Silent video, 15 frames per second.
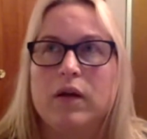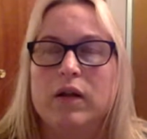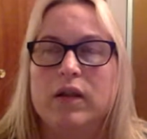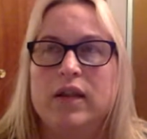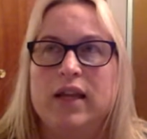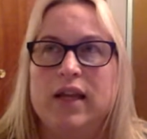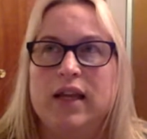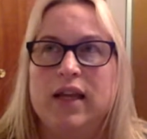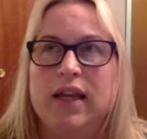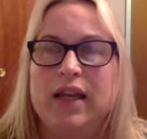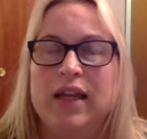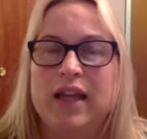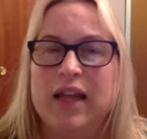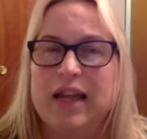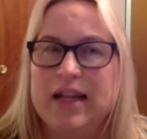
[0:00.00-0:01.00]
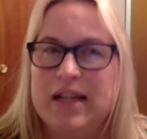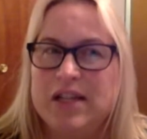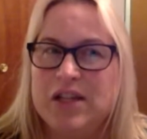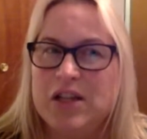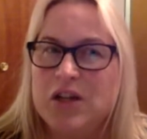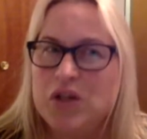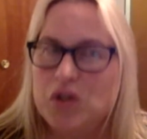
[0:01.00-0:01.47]
the Enlightened
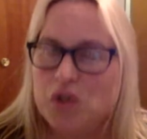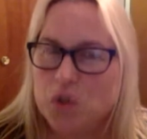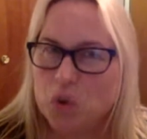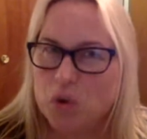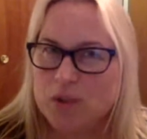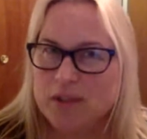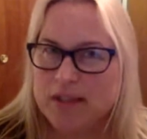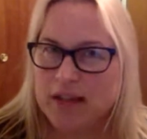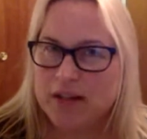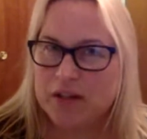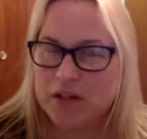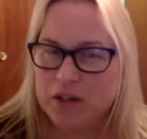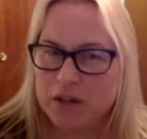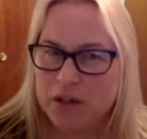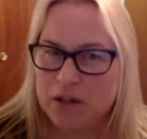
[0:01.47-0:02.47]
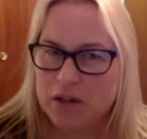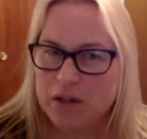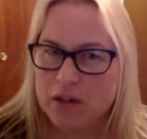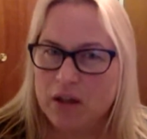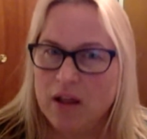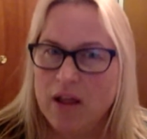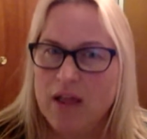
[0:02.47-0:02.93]
Soul Center.
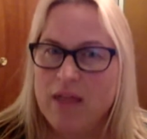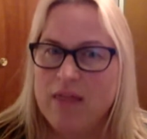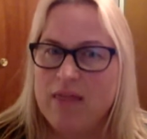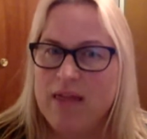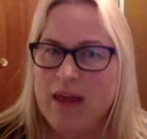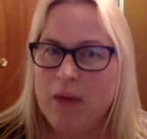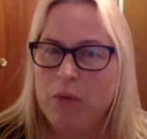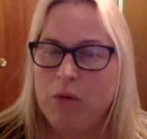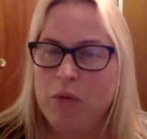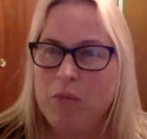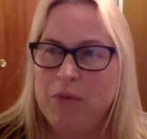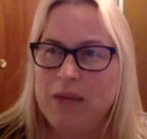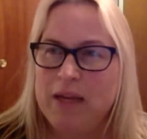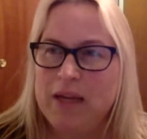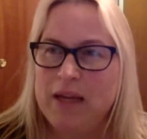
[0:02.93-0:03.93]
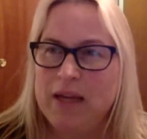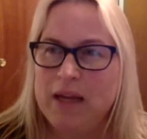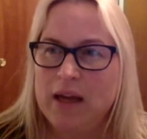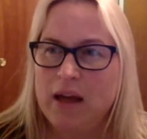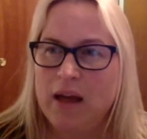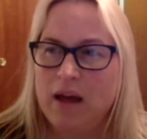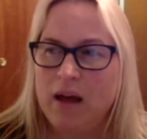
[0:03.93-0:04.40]
That will be,
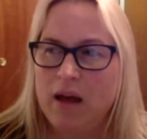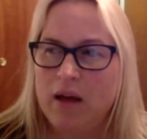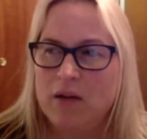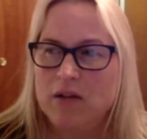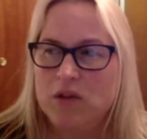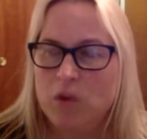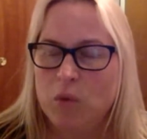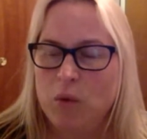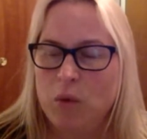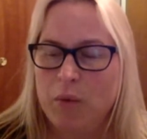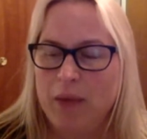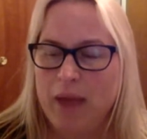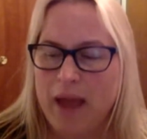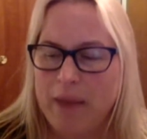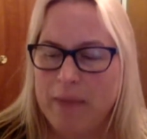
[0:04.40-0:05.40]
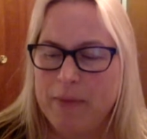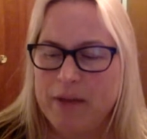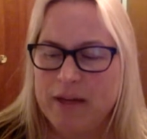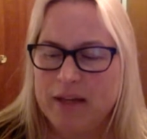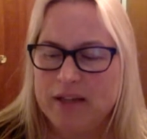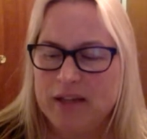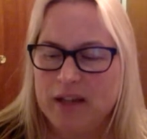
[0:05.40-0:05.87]
so what will happen
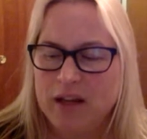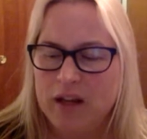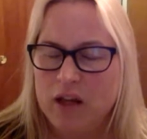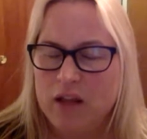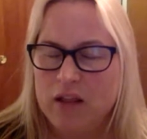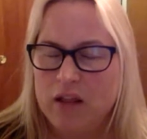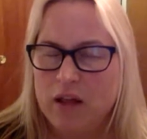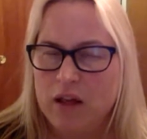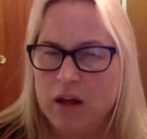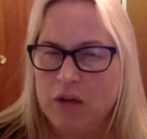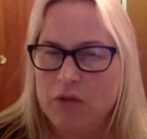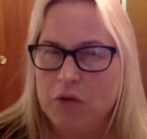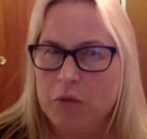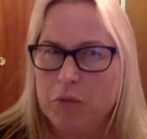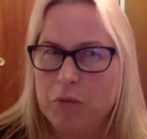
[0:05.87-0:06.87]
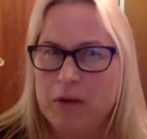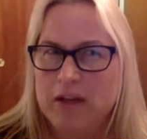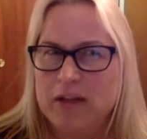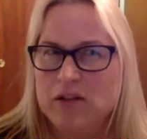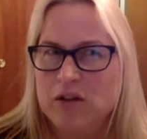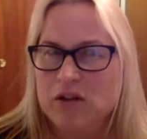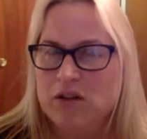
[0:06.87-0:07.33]
is the group reading
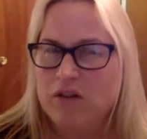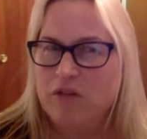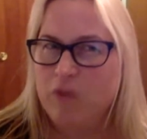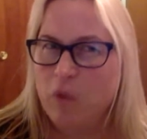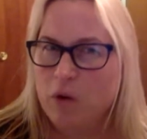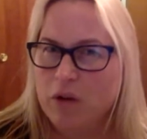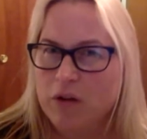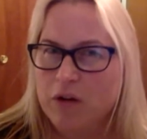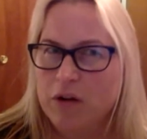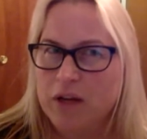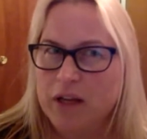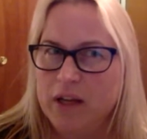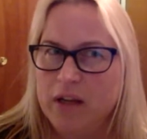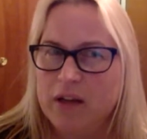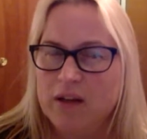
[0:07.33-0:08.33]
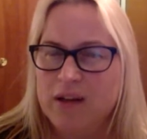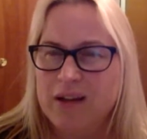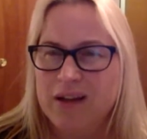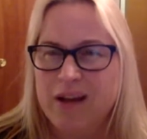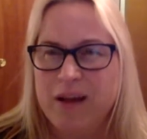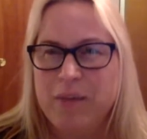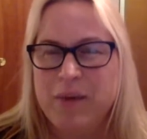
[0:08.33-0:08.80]
starts at 4:30.
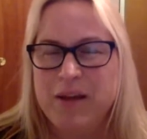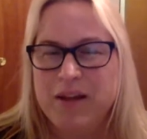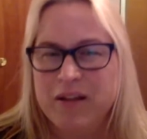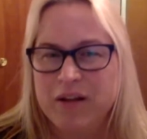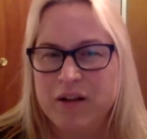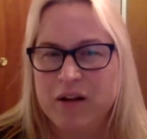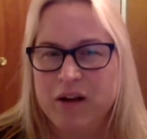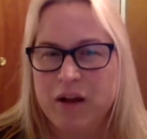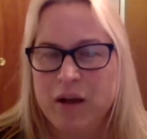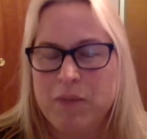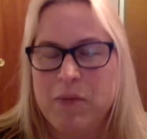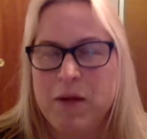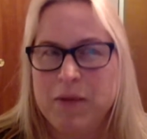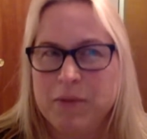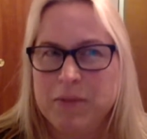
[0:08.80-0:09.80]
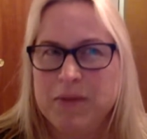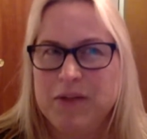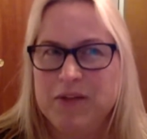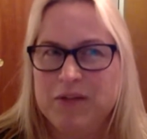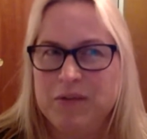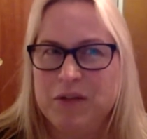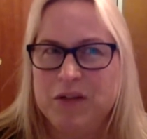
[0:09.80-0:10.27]
I bet you they're probably
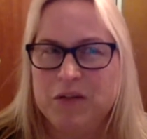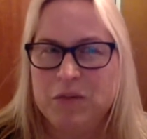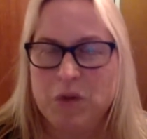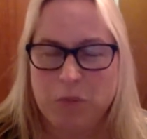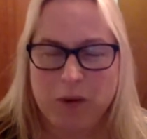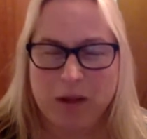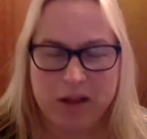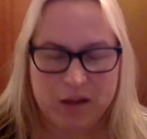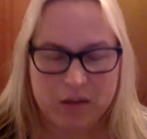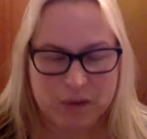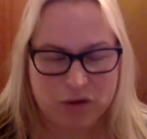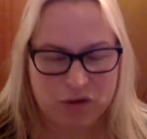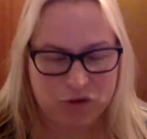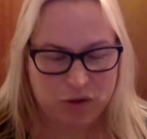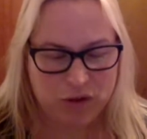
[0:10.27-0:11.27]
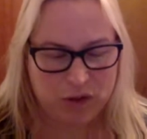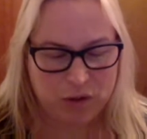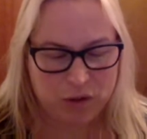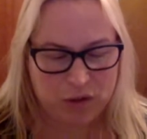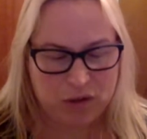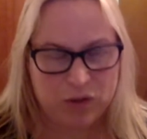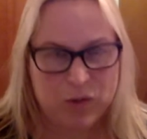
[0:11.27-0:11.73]
going to make sure that I
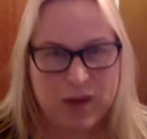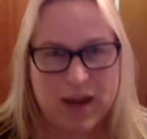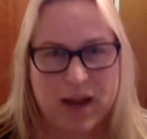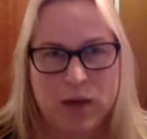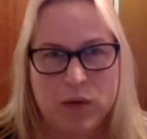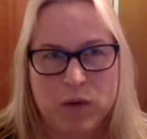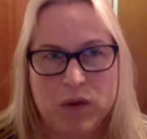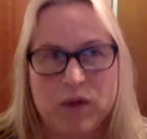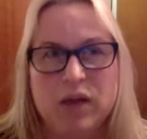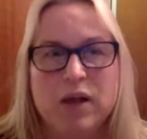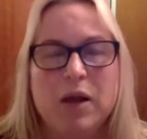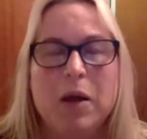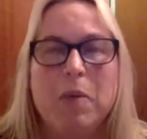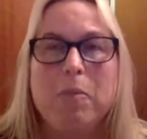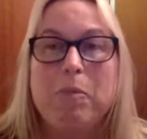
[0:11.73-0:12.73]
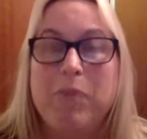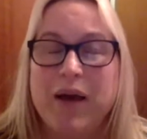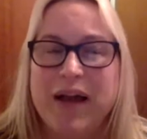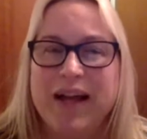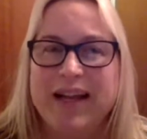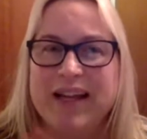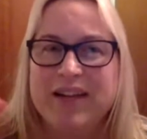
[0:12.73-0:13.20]
only do an hour.
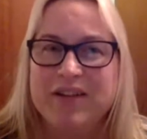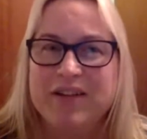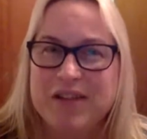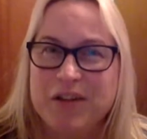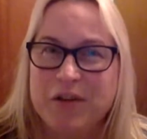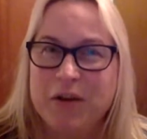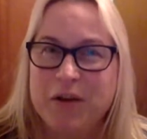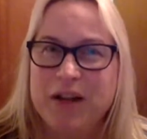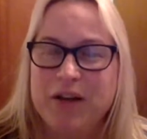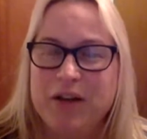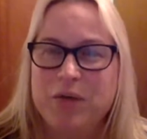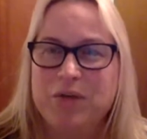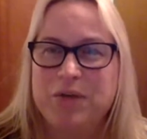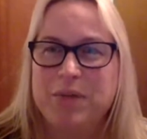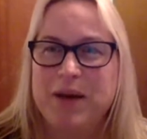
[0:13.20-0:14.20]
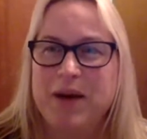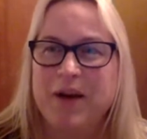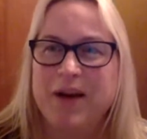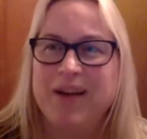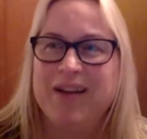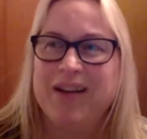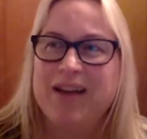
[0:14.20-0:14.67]
But here's the great news about it,